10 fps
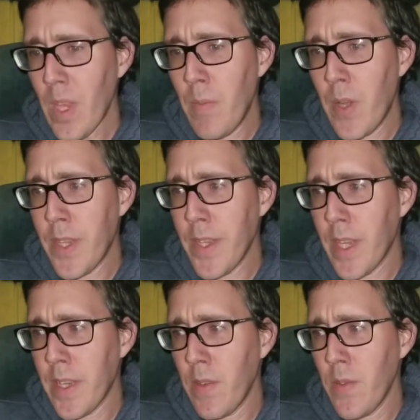but
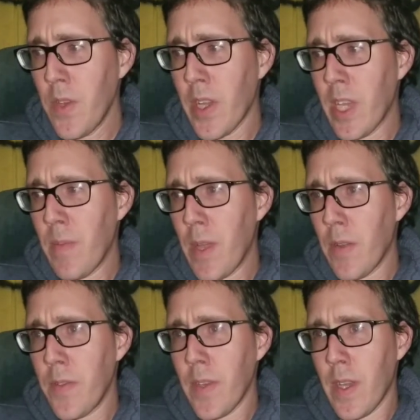she was talking
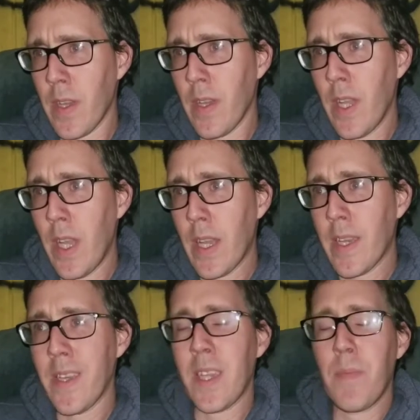about
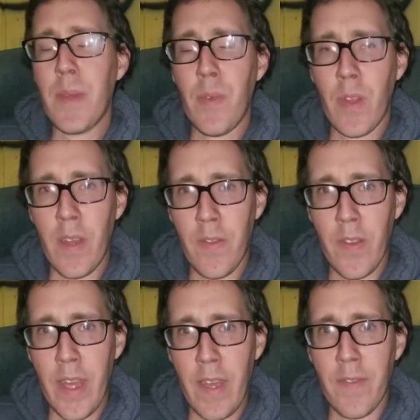cleaning people after
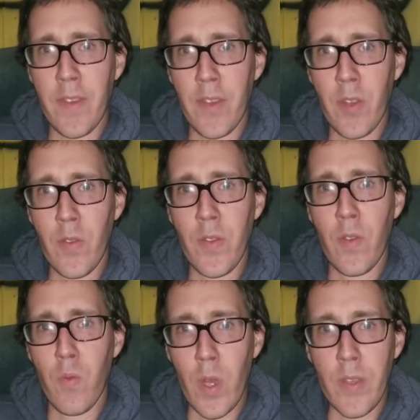they have to use the
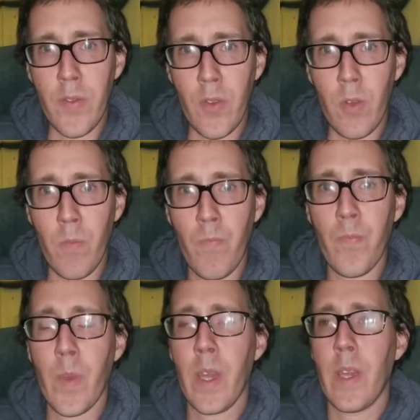restroom.
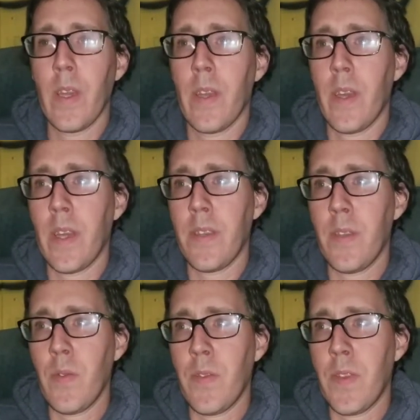And she
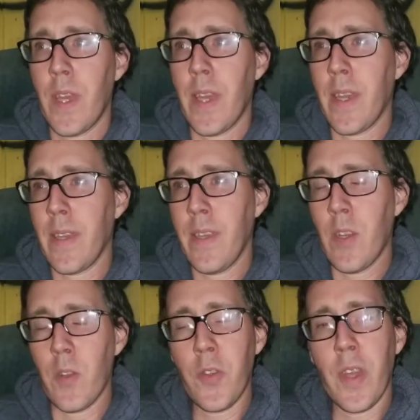was saying,
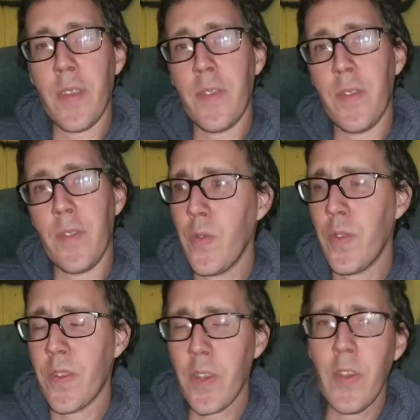trying to
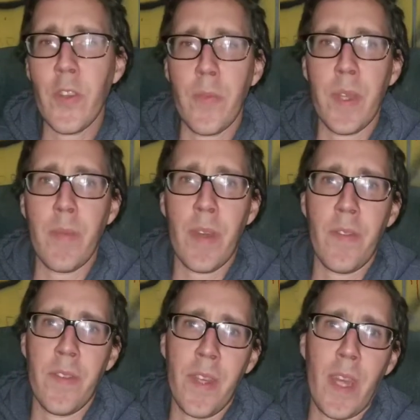discourage me about the
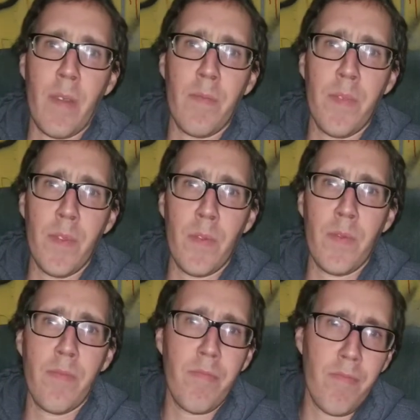job. She was
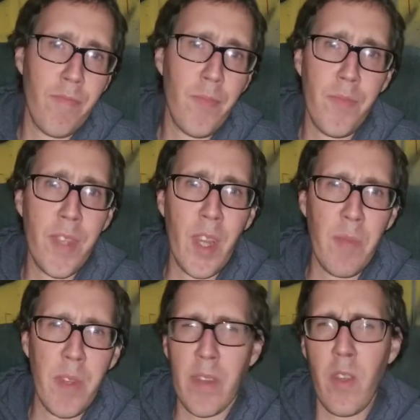telling
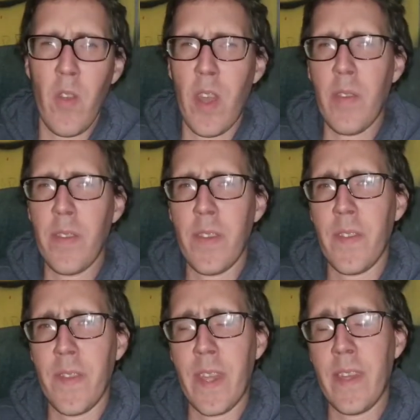me "Oh, how
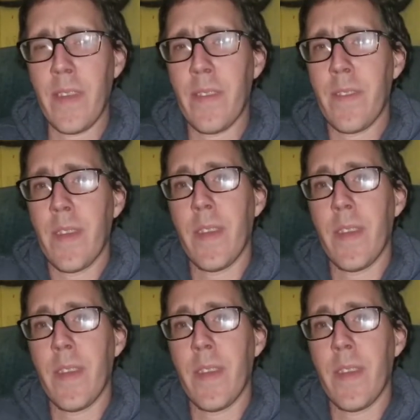disgusting it is."